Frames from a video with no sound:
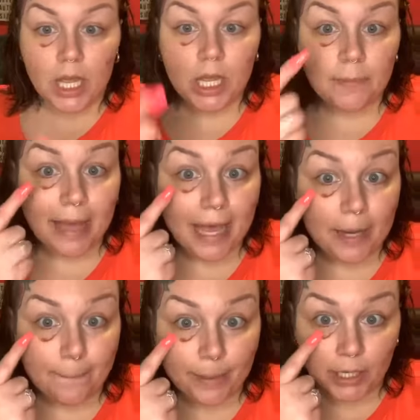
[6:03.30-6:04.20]
Um, I
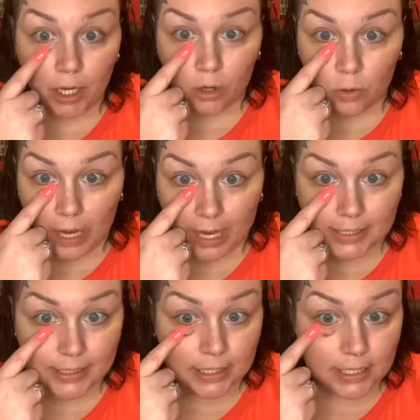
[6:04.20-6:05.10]
had a big old
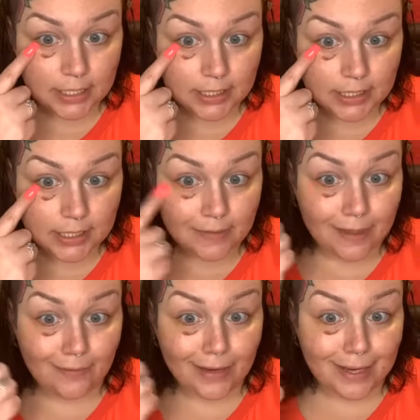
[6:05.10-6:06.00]
eye cyst
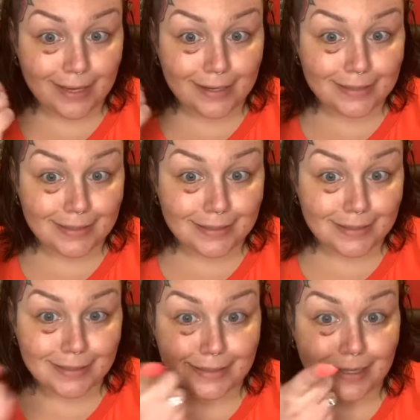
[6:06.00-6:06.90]
that I've had
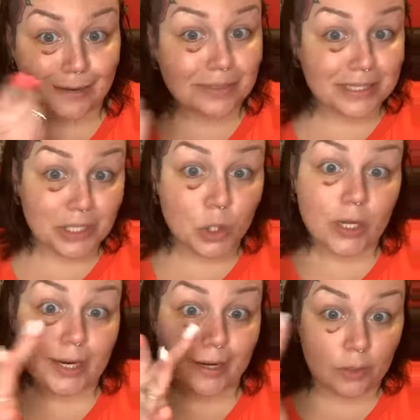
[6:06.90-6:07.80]
since I was little
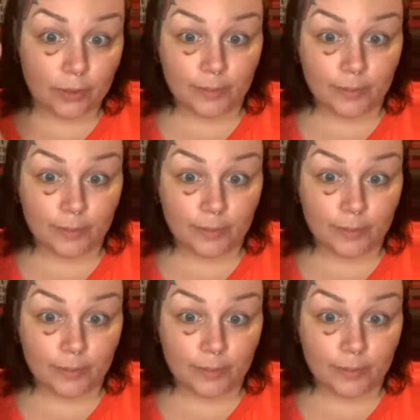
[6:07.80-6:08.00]
and I got it